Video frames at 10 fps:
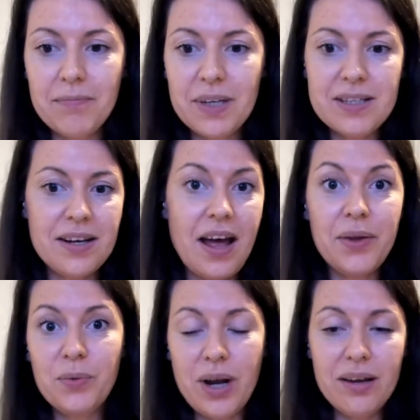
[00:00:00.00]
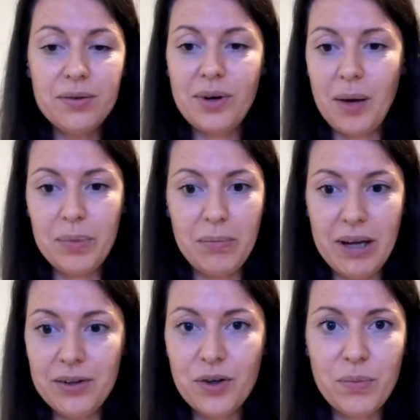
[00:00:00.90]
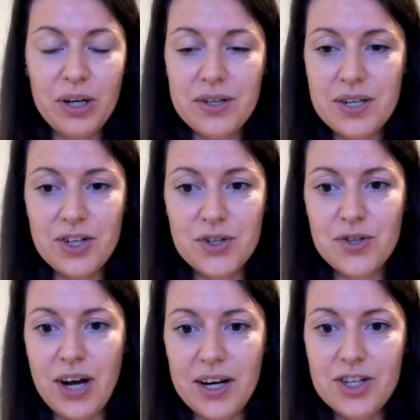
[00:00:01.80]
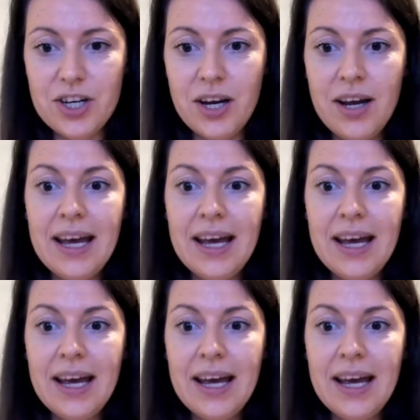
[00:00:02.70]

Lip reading: It's another way to complement your monetization strategy